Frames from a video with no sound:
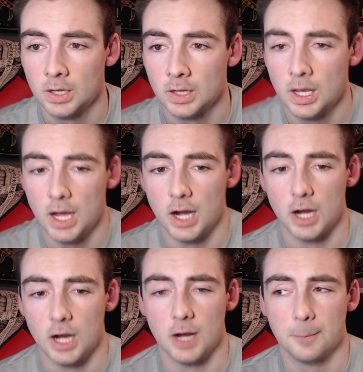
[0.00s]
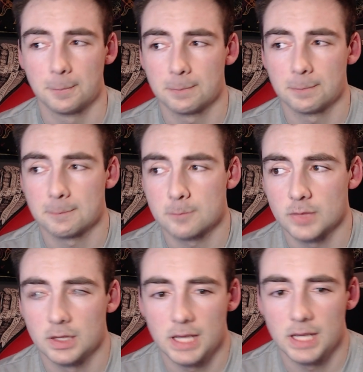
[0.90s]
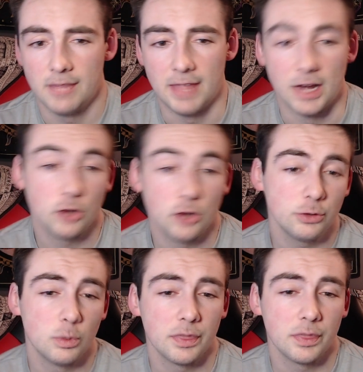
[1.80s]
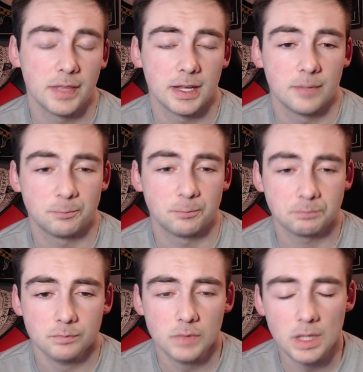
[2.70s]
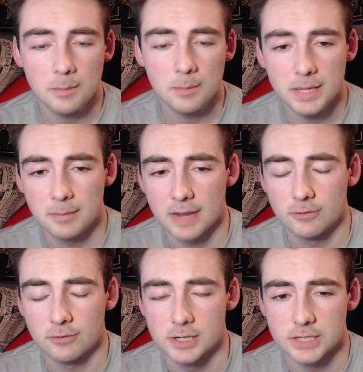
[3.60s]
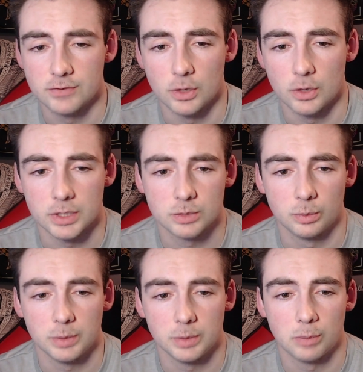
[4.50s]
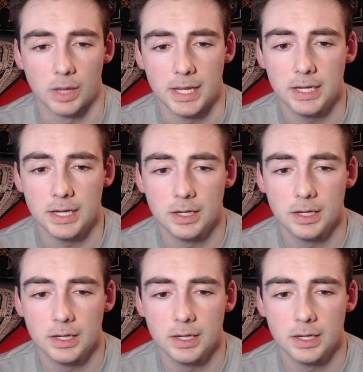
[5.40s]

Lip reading: And then also one thing me and my friends have noticed when we played,